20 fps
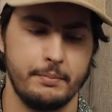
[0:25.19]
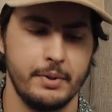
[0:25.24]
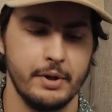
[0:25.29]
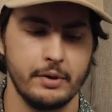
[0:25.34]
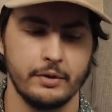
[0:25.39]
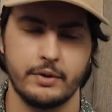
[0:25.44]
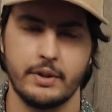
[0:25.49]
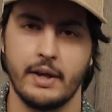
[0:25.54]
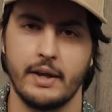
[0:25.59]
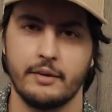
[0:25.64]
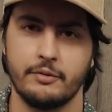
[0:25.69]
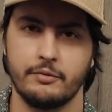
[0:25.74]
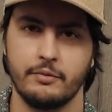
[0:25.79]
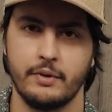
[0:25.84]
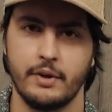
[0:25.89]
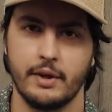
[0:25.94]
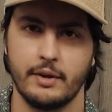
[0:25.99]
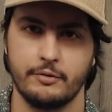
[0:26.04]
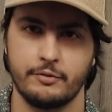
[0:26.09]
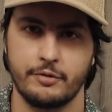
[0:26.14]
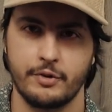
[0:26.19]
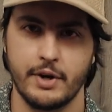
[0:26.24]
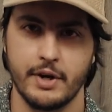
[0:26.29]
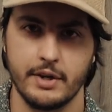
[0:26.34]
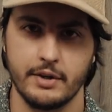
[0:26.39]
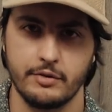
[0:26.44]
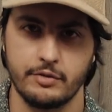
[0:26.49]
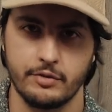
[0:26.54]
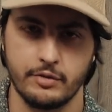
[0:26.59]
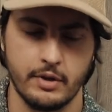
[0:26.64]
built that
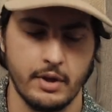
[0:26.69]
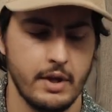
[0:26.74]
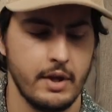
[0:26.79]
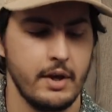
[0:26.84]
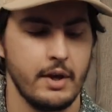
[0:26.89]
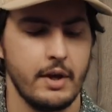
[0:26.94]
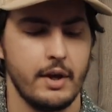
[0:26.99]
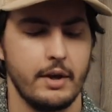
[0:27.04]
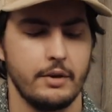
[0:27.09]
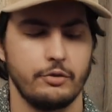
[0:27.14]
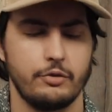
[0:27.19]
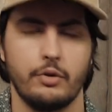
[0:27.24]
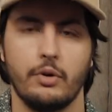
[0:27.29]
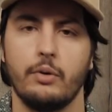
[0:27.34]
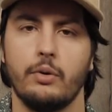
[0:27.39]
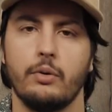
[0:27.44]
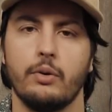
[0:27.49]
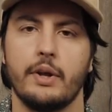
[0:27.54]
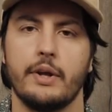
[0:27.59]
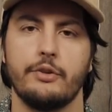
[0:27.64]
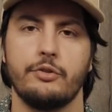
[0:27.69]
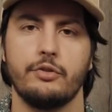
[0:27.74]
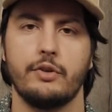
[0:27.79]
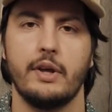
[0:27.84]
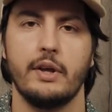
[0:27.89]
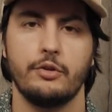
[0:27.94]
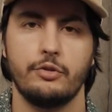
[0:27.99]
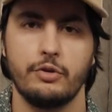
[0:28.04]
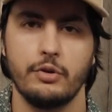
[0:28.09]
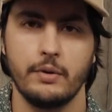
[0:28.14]
phrase. So let's
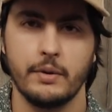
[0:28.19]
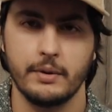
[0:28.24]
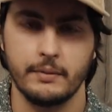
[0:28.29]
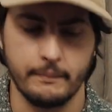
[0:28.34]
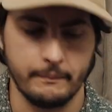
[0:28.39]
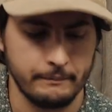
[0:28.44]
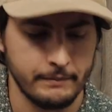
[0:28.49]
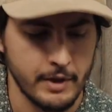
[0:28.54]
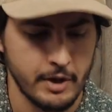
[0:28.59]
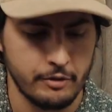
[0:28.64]
get to it.